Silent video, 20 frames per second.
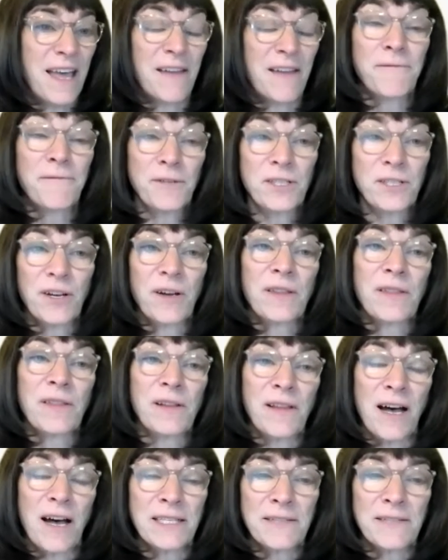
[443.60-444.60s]
for sharing the
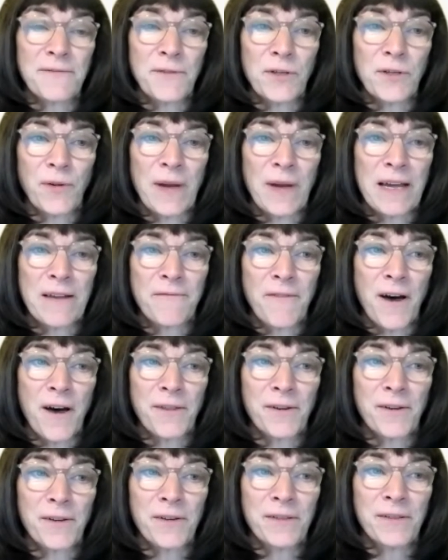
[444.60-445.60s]
loss of your
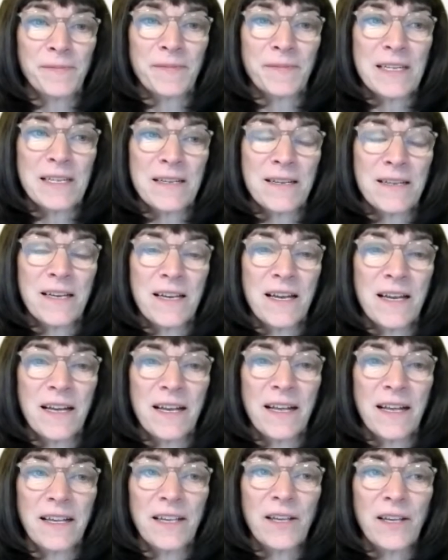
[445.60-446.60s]
grandfather.
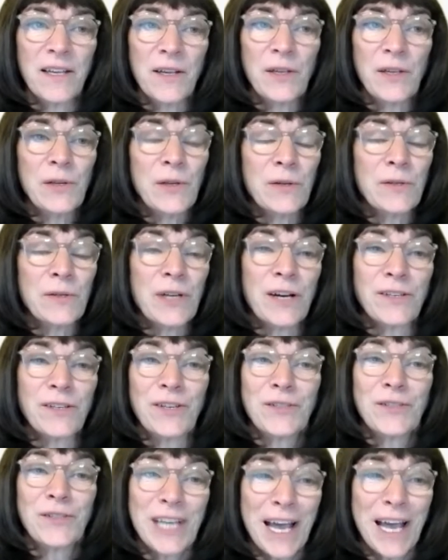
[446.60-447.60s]
You know,
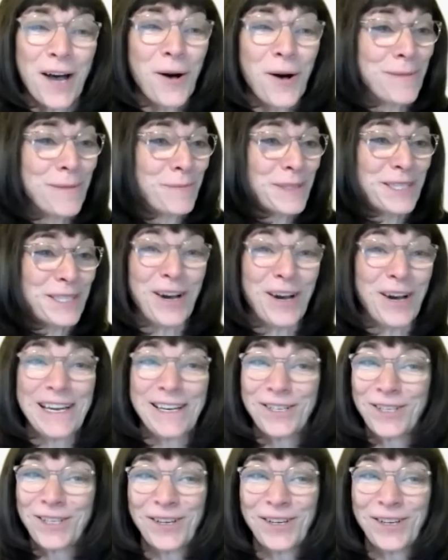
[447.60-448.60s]
Dr. Chow, I'm sorry
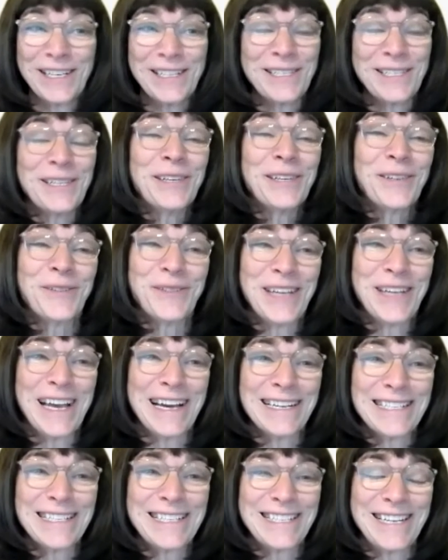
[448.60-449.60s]
to turn it to you
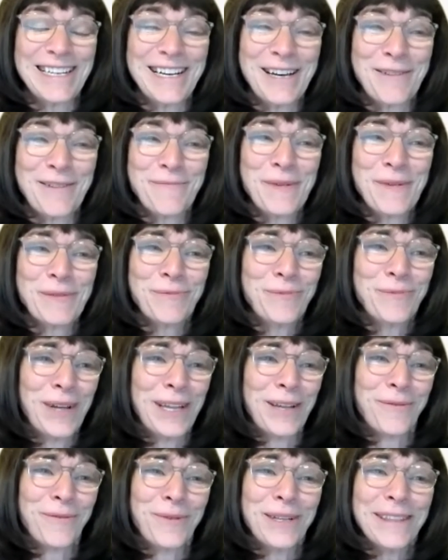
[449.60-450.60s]
next, but
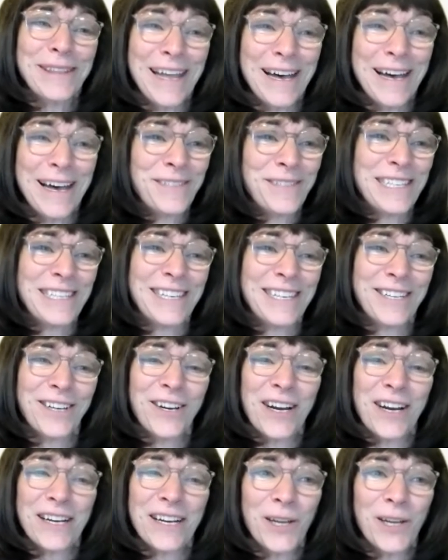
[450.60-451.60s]
really would love to
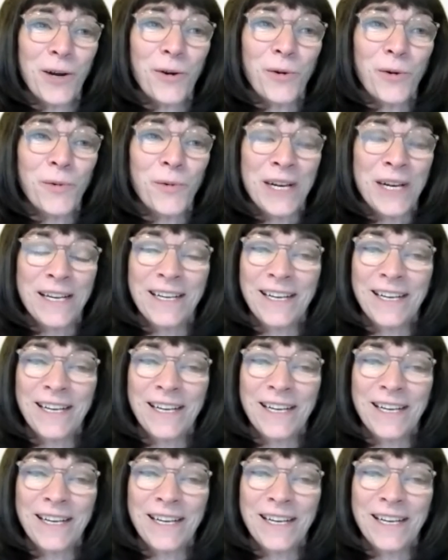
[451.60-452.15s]
hear. I know,